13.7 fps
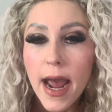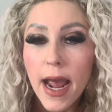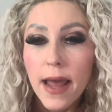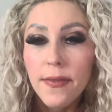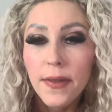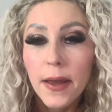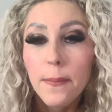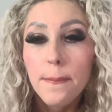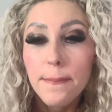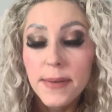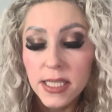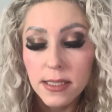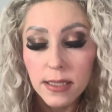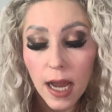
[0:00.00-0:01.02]
And then
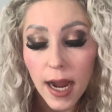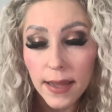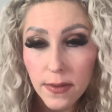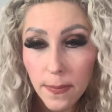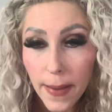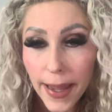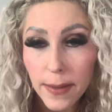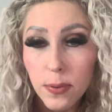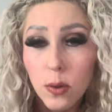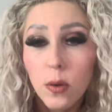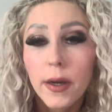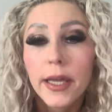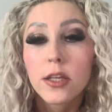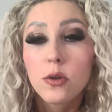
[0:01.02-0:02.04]
beside the main
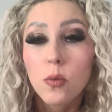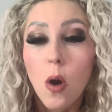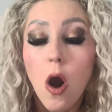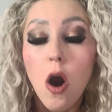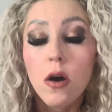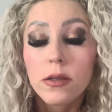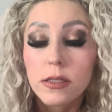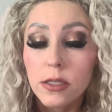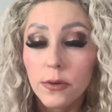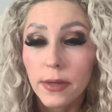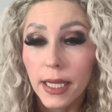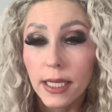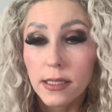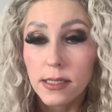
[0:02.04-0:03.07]
point, you also need to